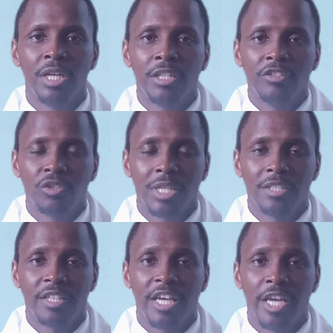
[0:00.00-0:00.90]
So let's
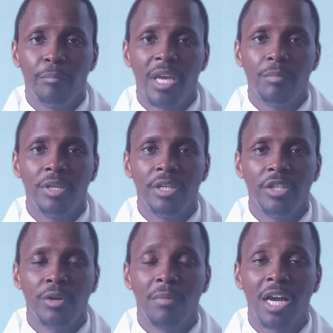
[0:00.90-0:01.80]
say maybe
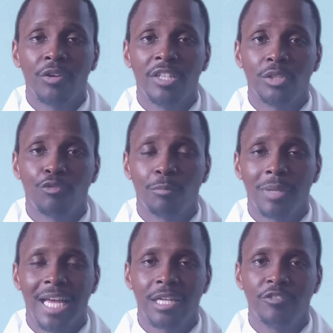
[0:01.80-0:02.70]
your migraines are from
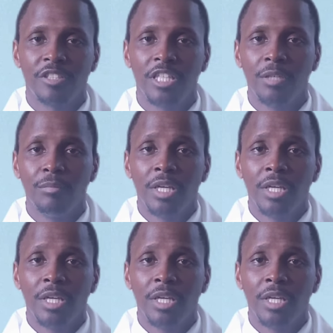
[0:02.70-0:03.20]
lack of sleep.